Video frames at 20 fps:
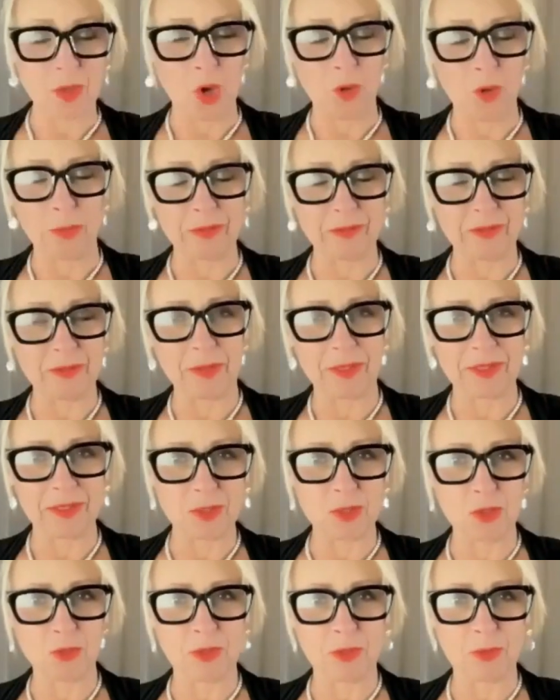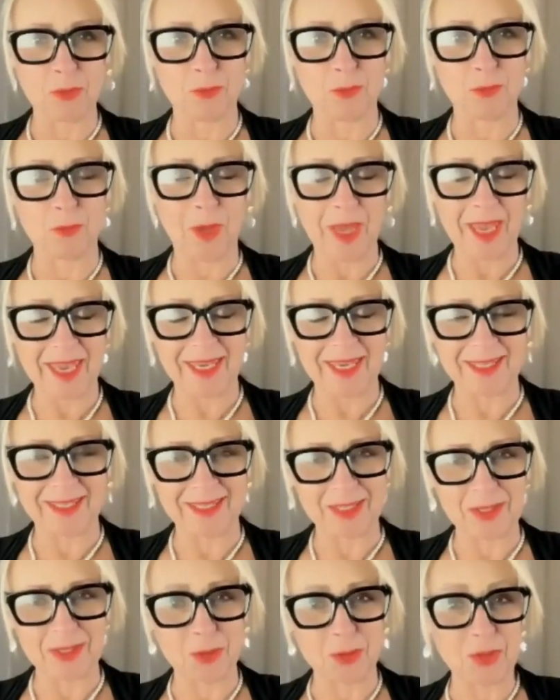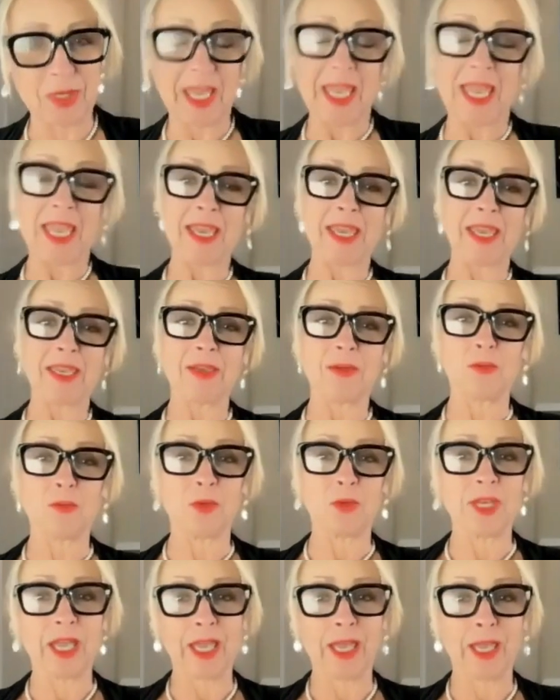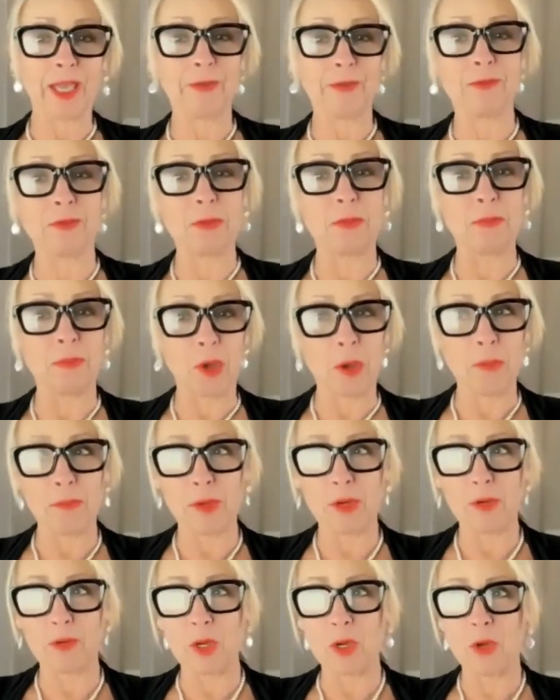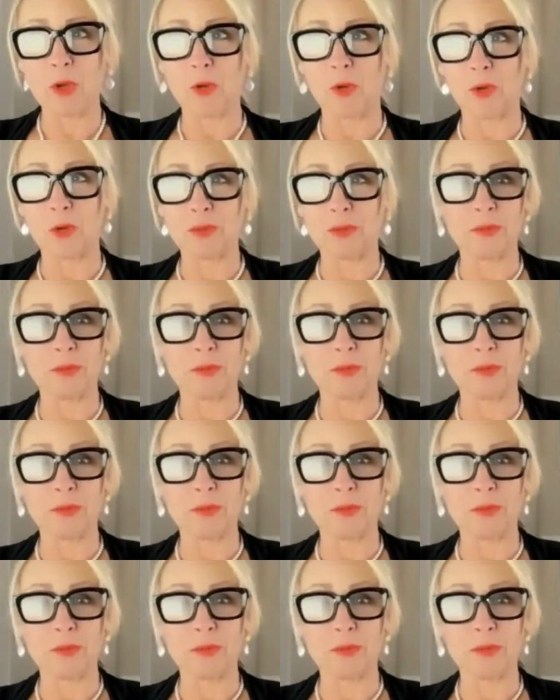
Hope everybody's doing great. And today we have uh, Bob Barone.